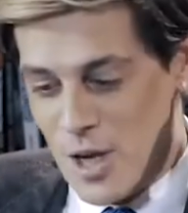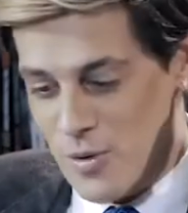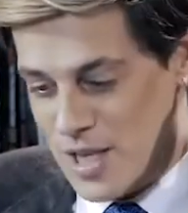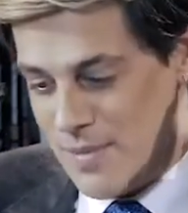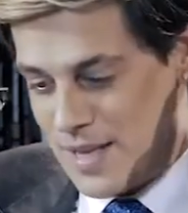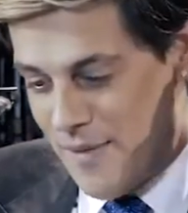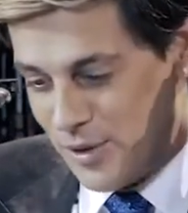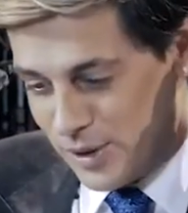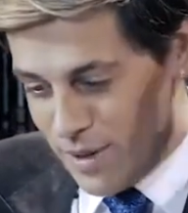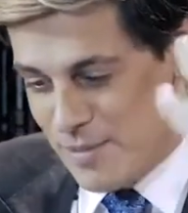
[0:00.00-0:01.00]
you seem to have
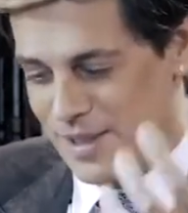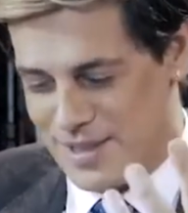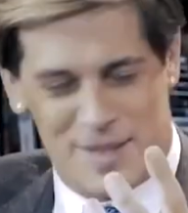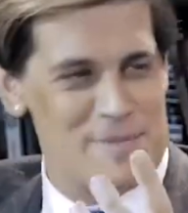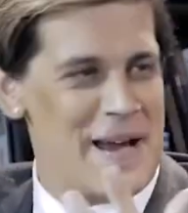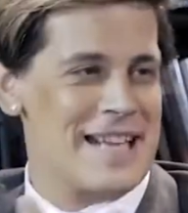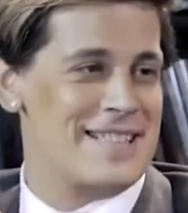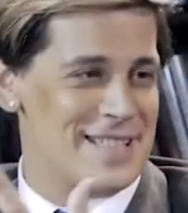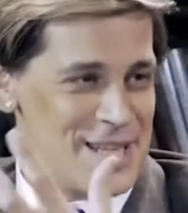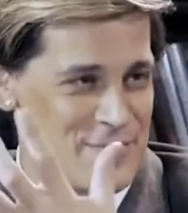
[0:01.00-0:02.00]
a limitless
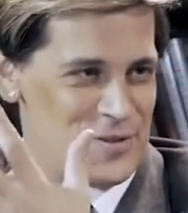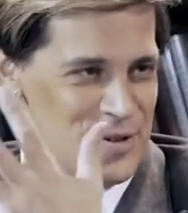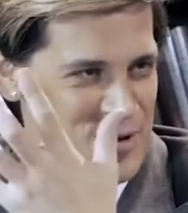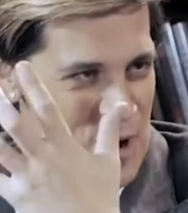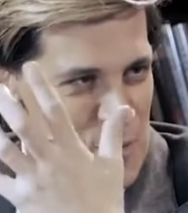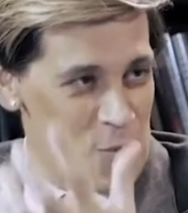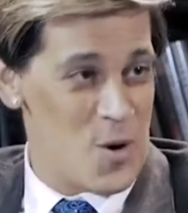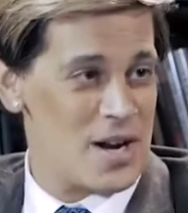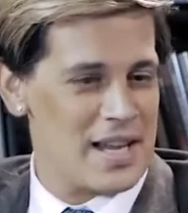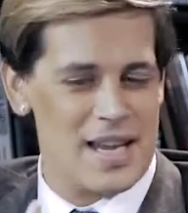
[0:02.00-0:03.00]
capacity for
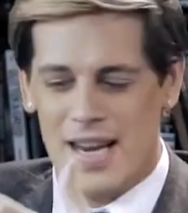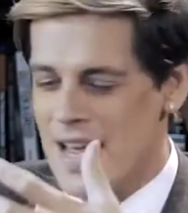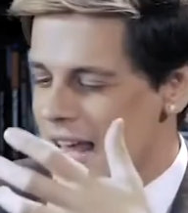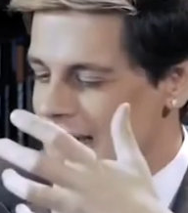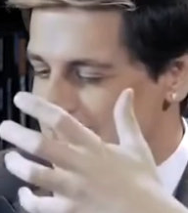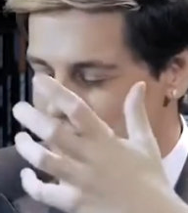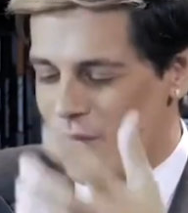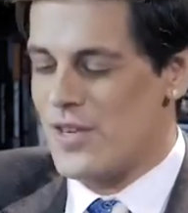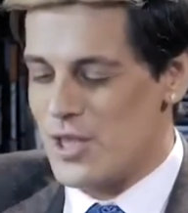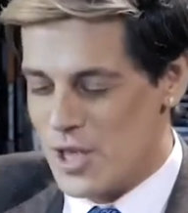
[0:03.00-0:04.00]
work and
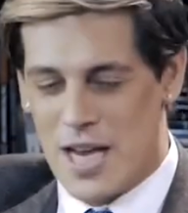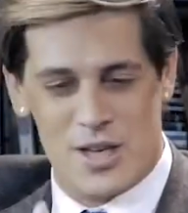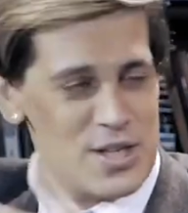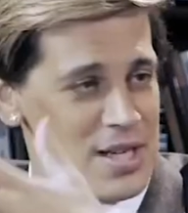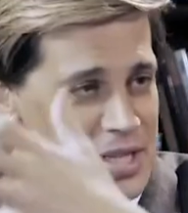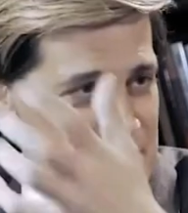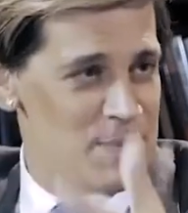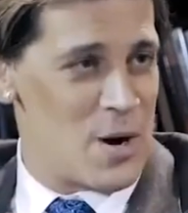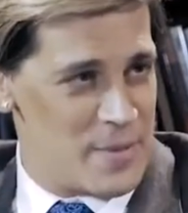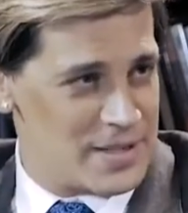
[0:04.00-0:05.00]
self-education and
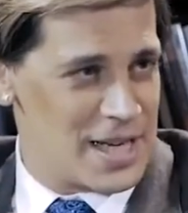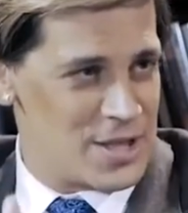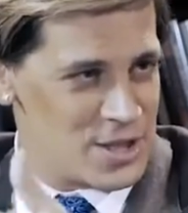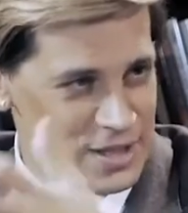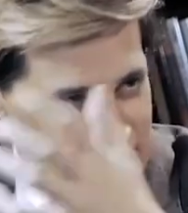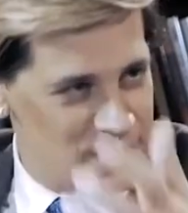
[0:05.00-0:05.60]
experimentation,